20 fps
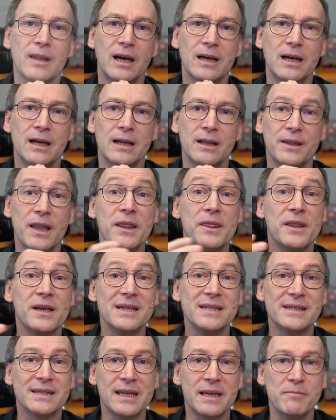
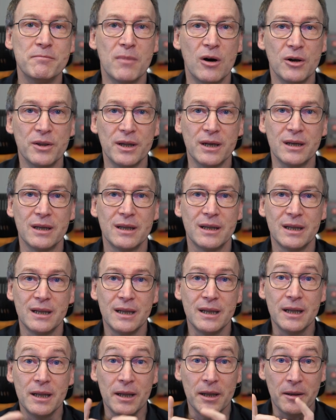the slim model.
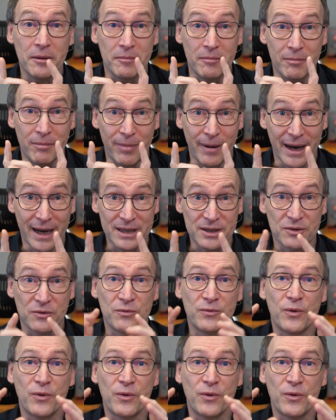But